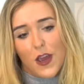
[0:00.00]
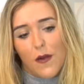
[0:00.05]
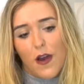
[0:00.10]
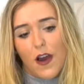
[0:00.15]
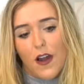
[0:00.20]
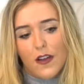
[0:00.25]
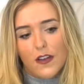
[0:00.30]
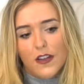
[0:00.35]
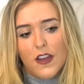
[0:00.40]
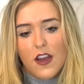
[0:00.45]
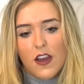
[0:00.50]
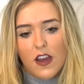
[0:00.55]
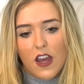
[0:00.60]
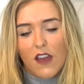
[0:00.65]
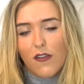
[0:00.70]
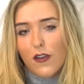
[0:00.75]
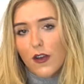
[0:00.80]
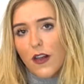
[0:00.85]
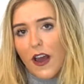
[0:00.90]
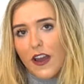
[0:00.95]
and
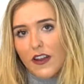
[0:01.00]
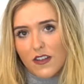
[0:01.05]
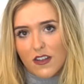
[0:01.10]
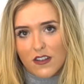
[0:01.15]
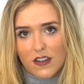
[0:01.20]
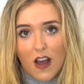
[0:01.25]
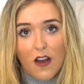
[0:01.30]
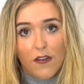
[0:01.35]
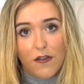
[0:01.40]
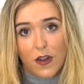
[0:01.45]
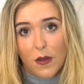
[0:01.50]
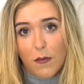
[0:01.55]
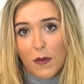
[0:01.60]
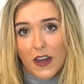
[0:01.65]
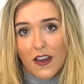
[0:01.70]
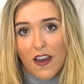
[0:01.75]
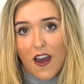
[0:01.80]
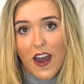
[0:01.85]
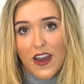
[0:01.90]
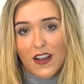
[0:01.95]
if you liked this, I'll film
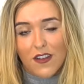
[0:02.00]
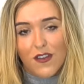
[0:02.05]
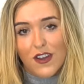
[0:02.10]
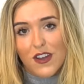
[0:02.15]
a guys